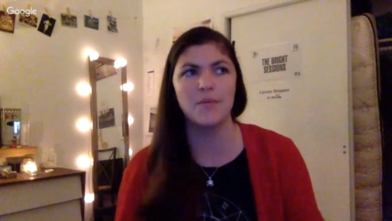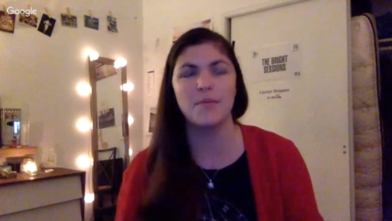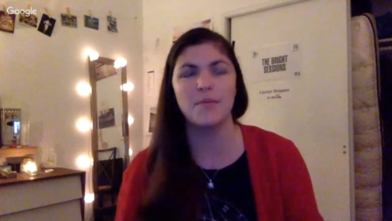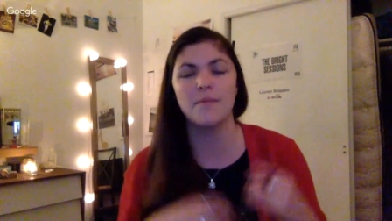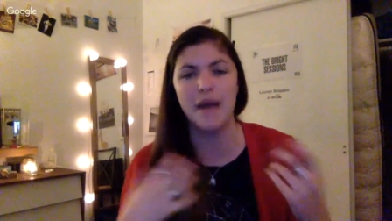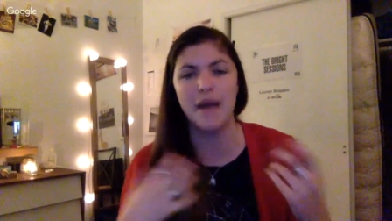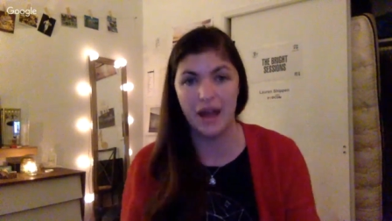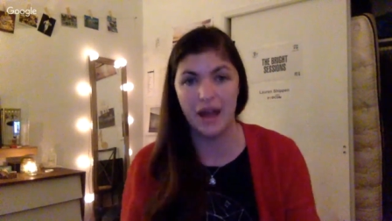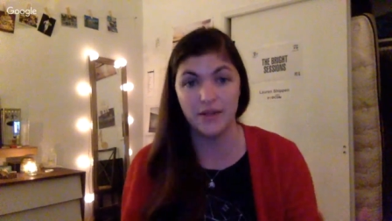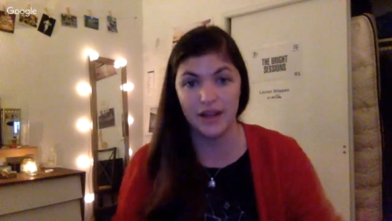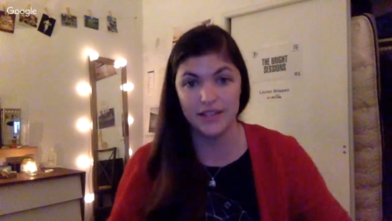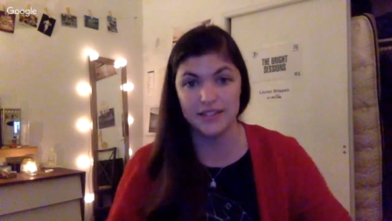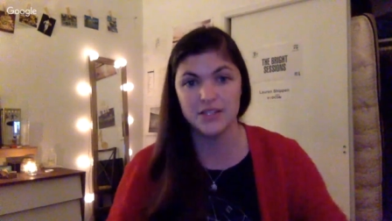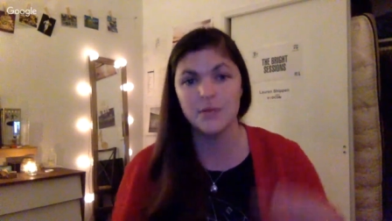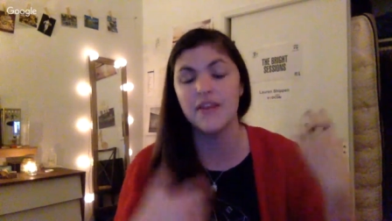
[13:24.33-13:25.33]
my outlines,
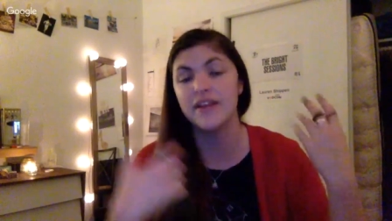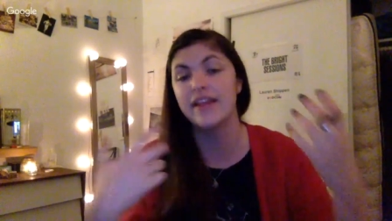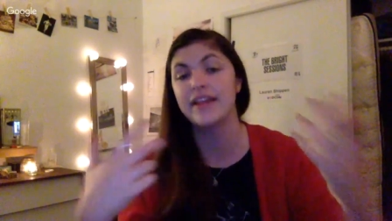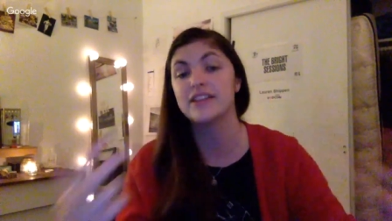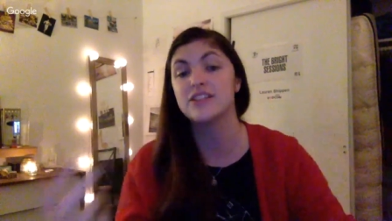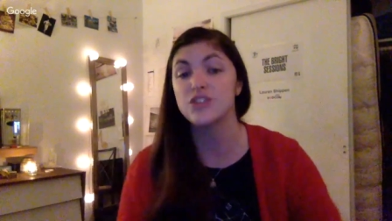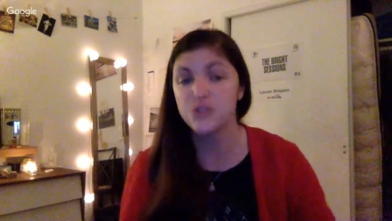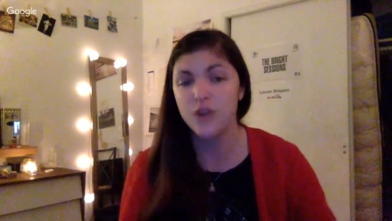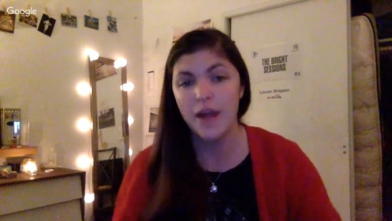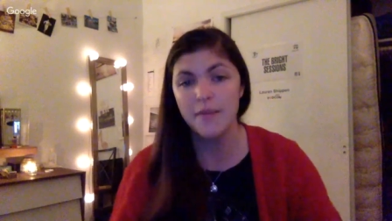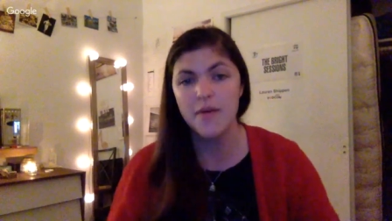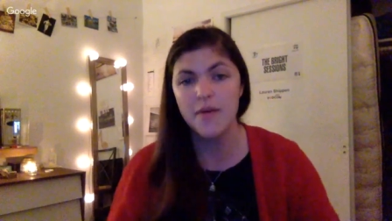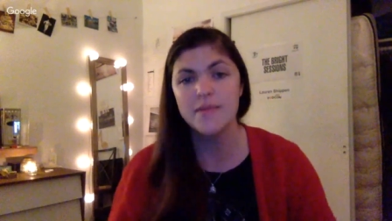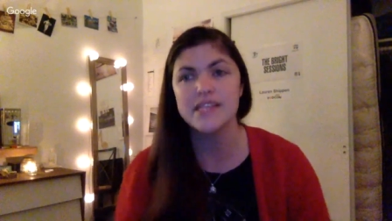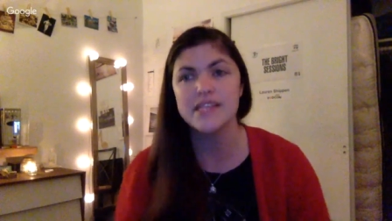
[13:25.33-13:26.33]
the way that I like to describe
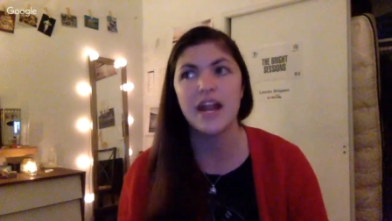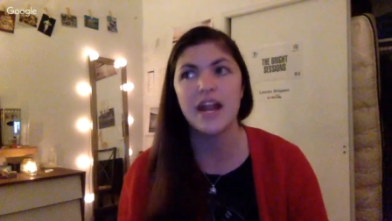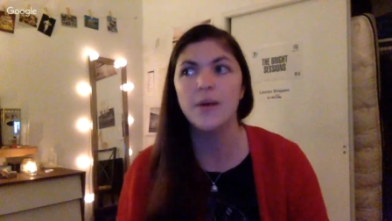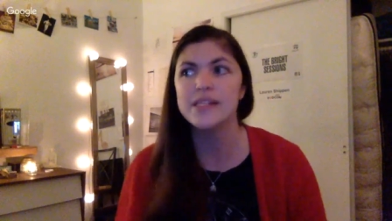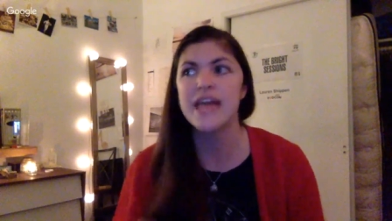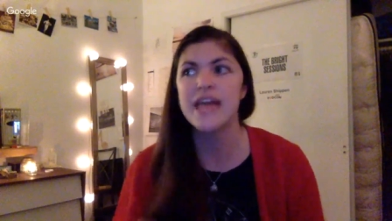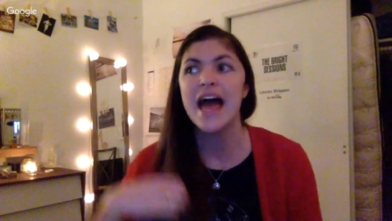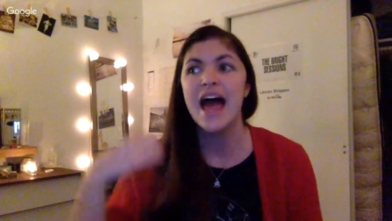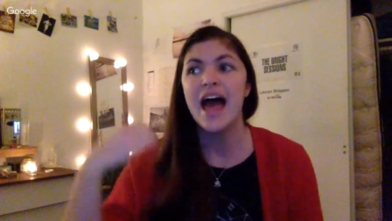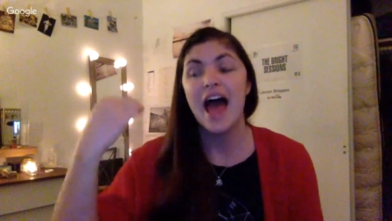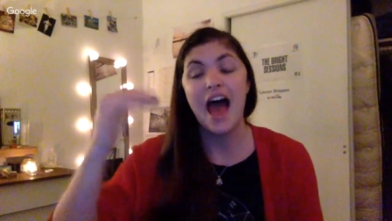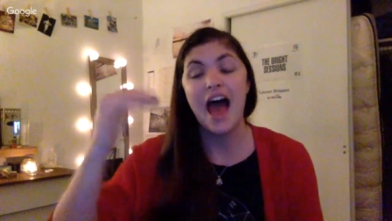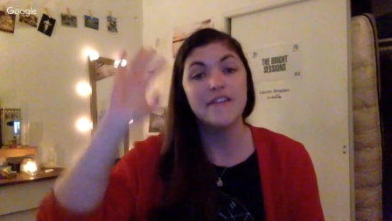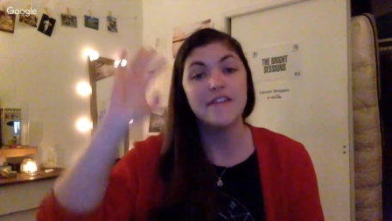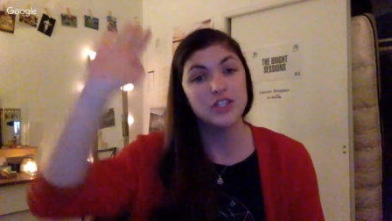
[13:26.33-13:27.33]
them, is that I always
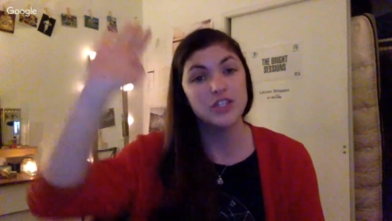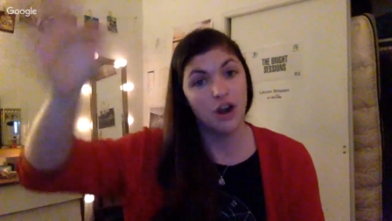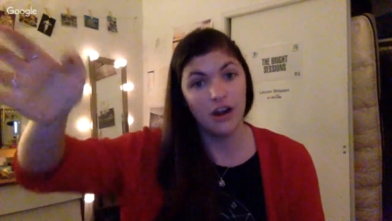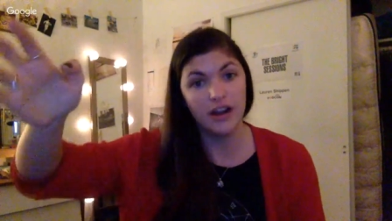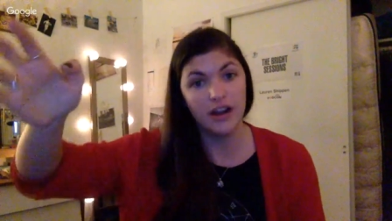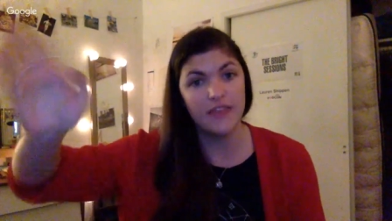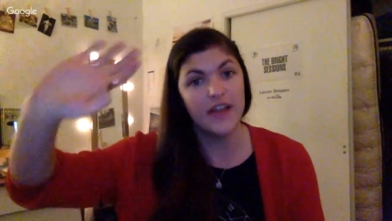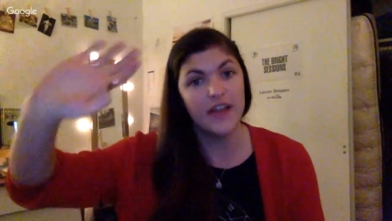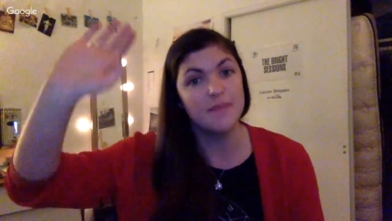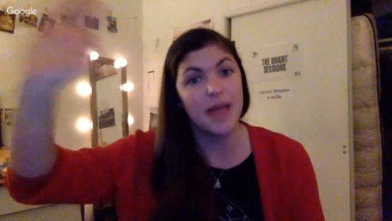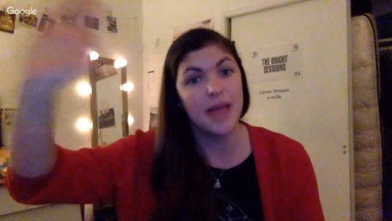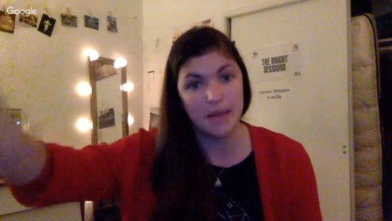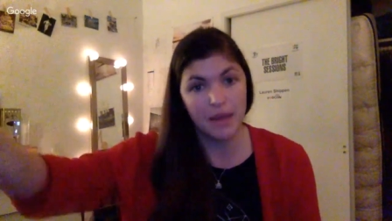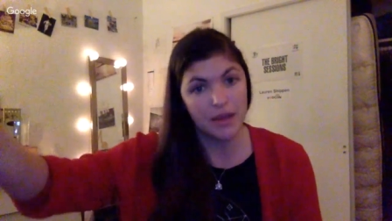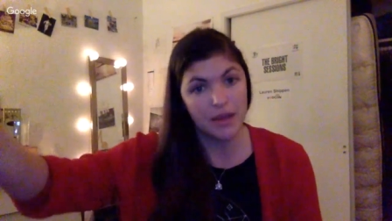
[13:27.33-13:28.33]
have a target that I'm
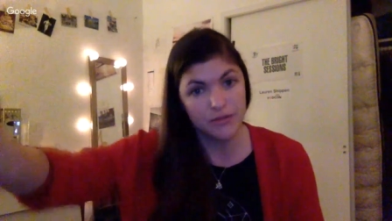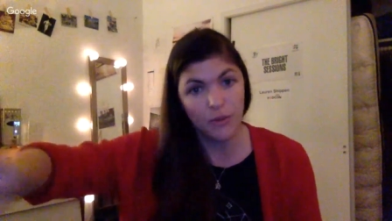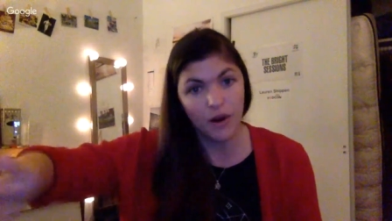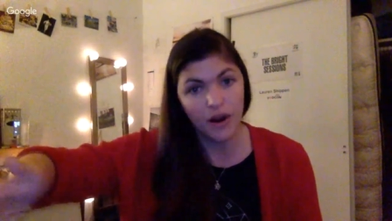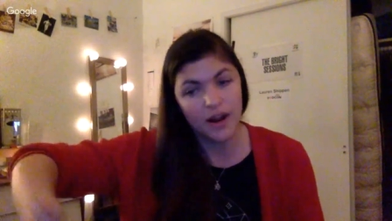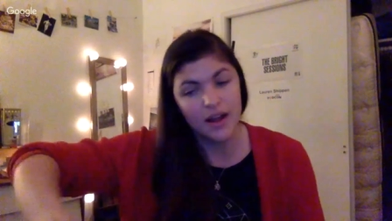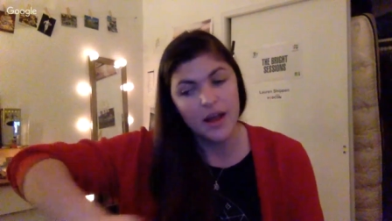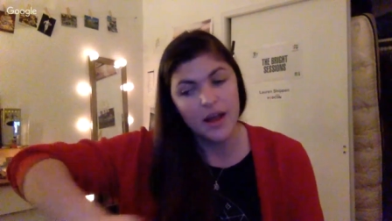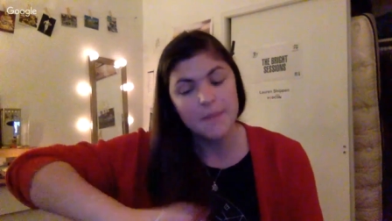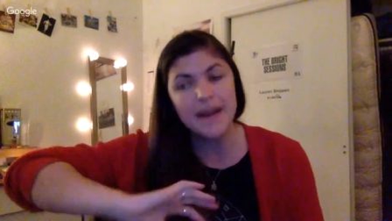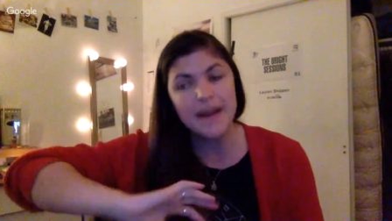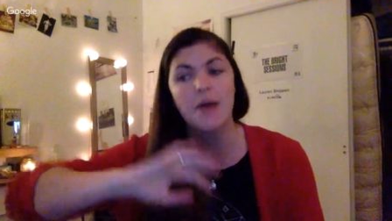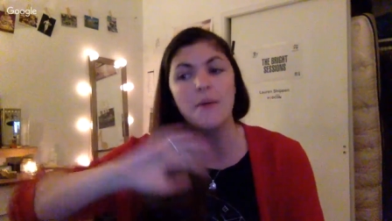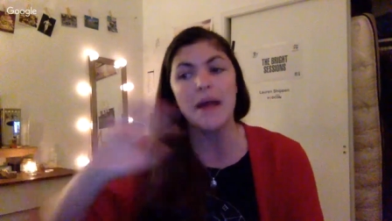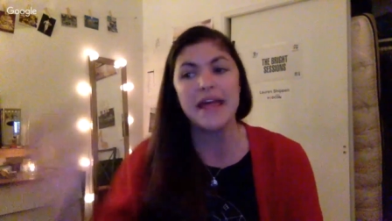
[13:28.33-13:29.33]
aiming for, but
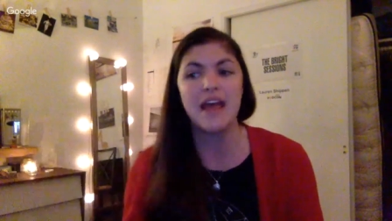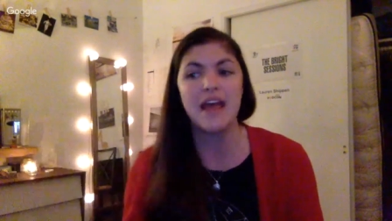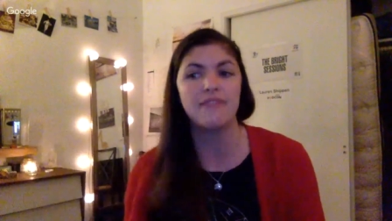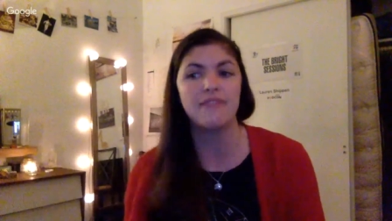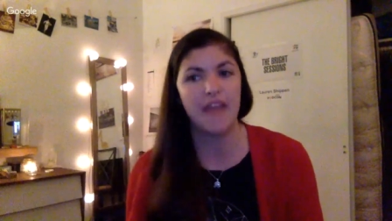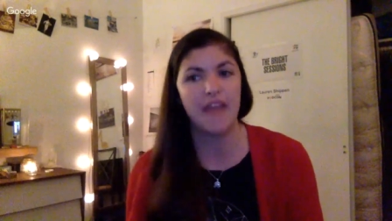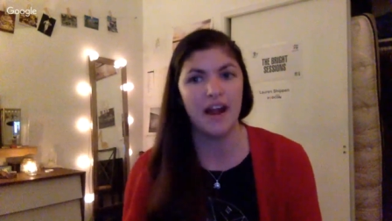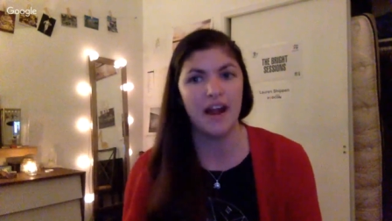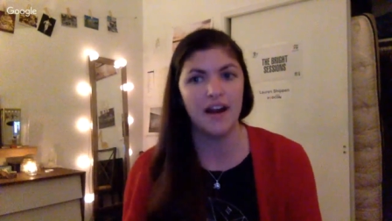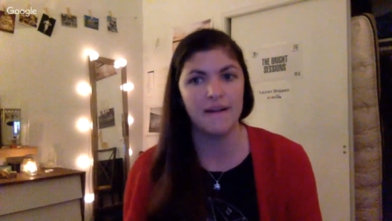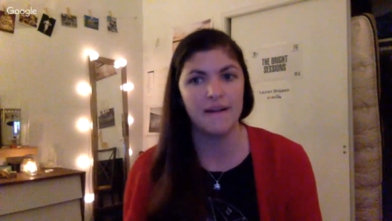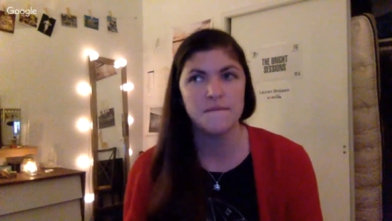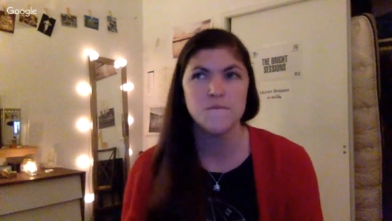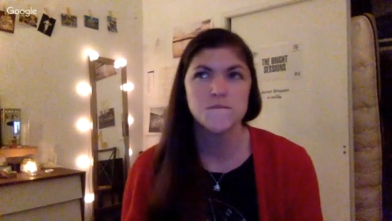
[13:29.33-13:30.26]
how I get there